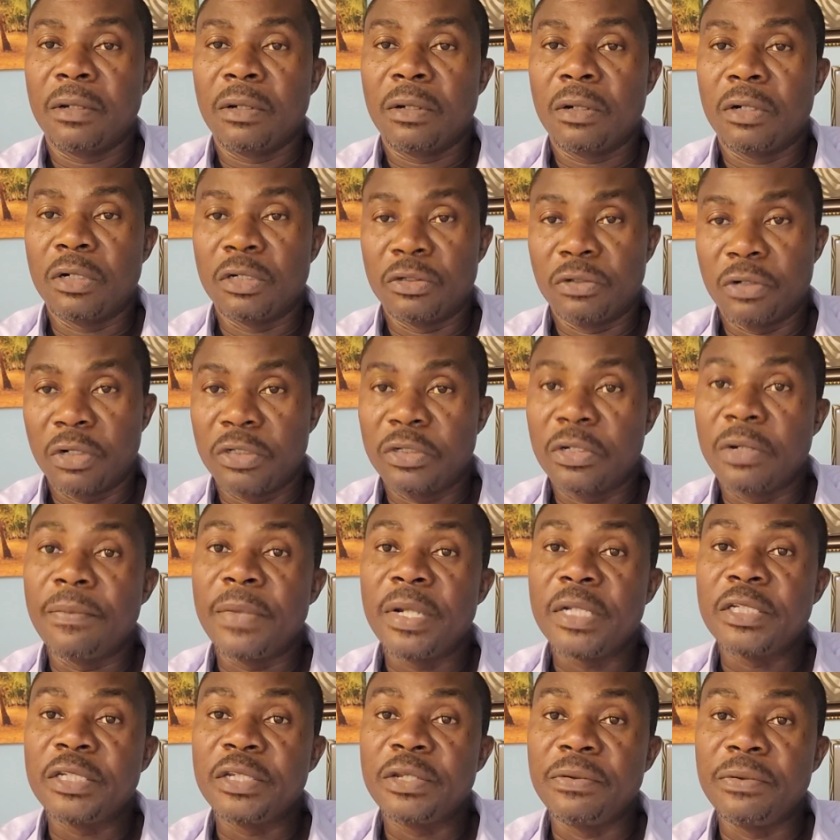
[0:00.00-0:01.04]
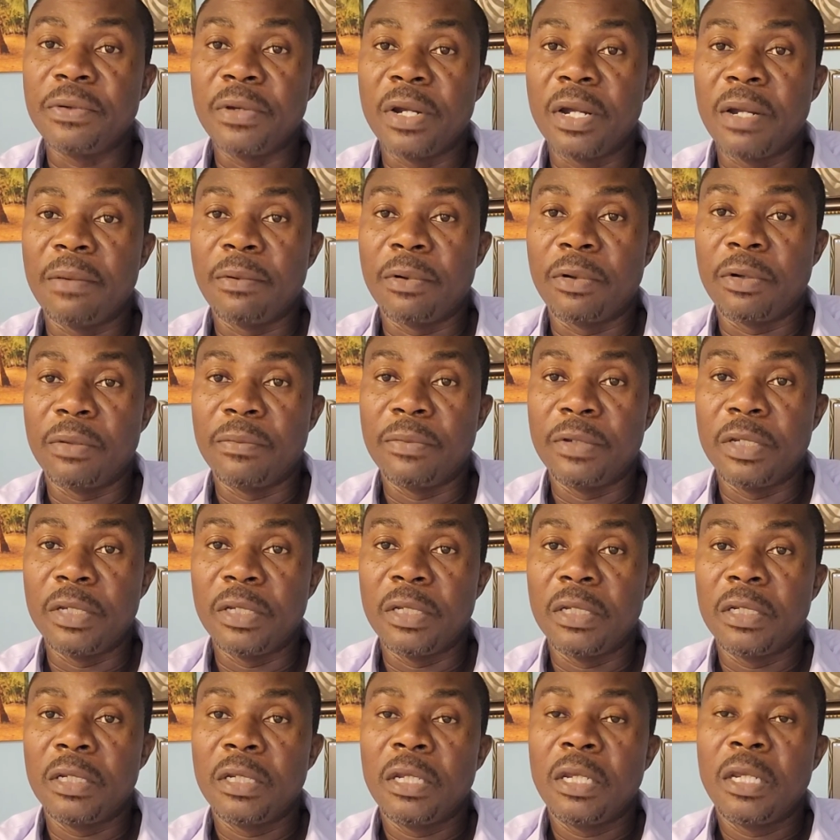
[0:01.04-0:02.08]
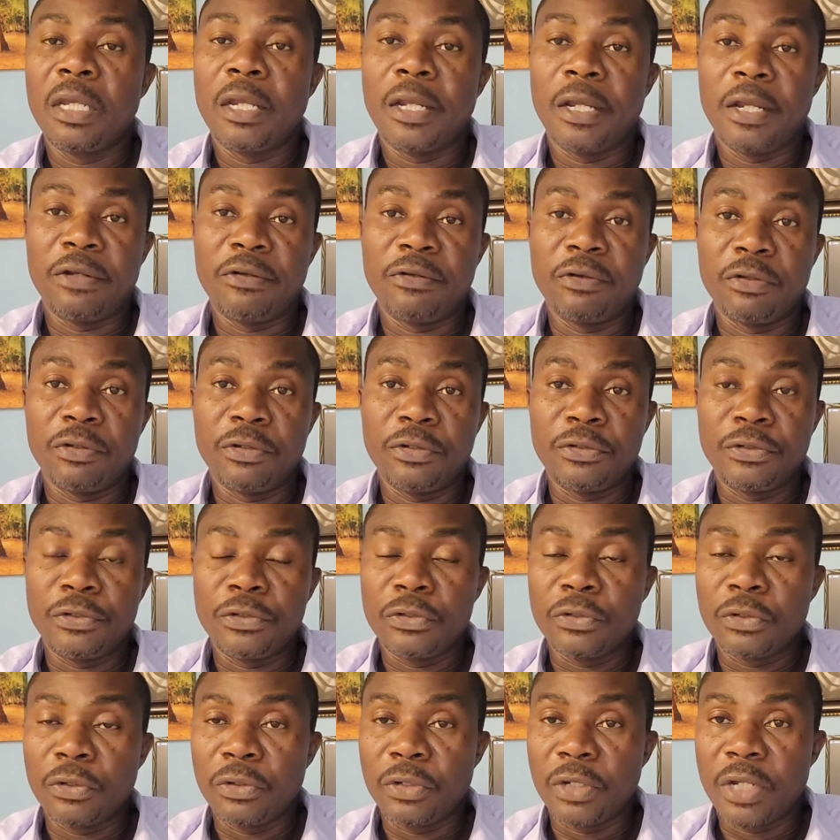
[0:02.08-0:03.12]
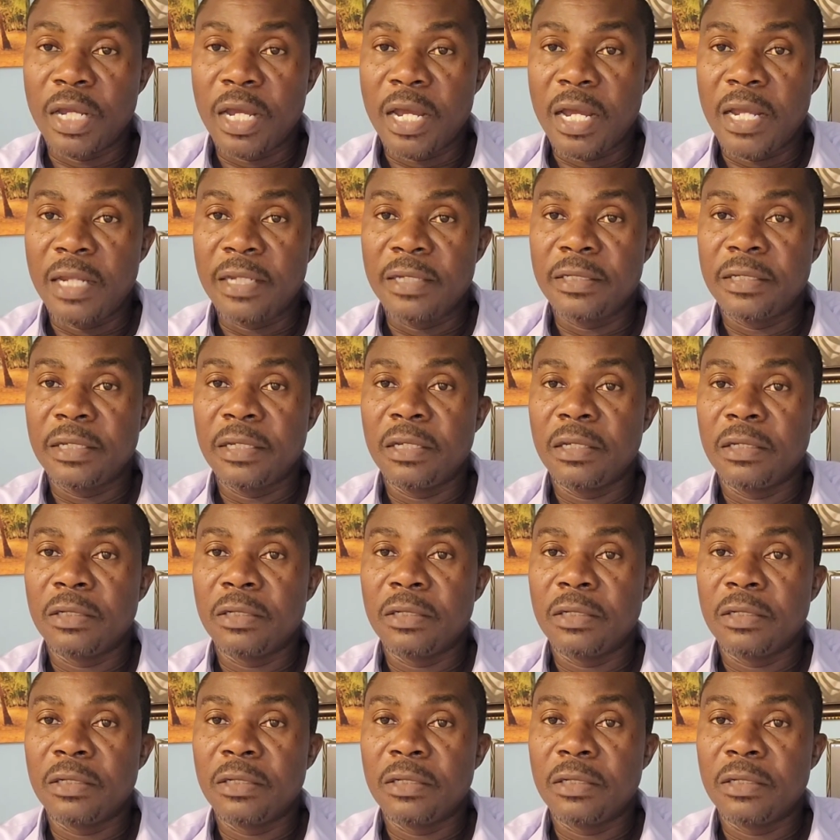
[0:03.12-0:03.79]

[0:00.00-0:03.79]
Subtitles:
construction material I'm going to be introducing to you guys,